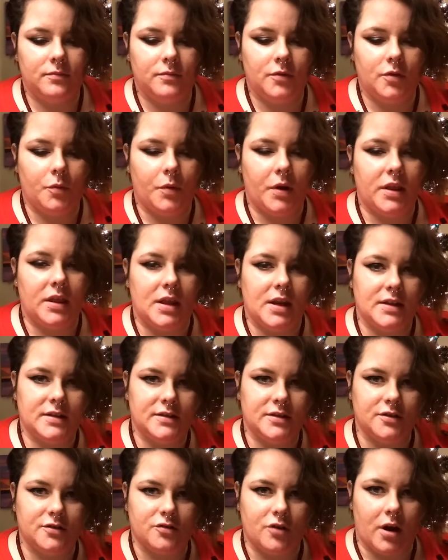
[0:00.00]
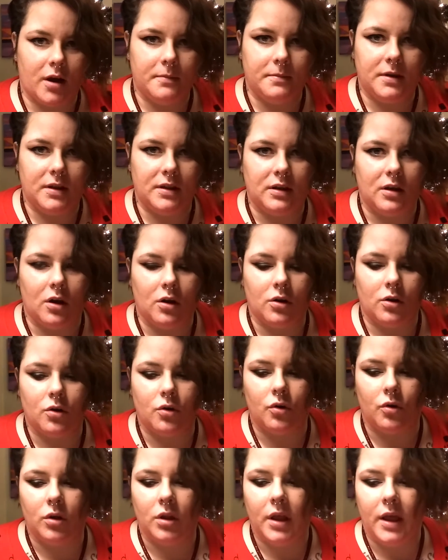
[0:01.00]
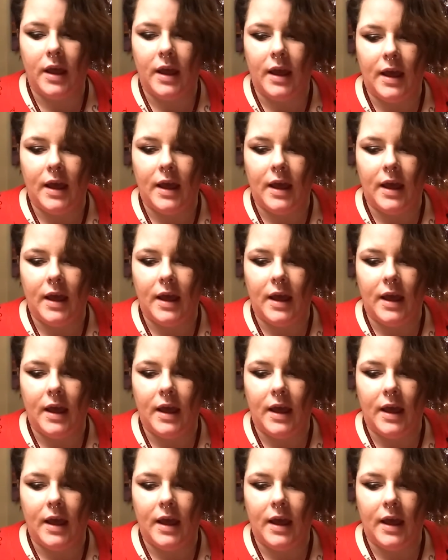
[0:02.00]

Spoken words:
the way that it's described in the article,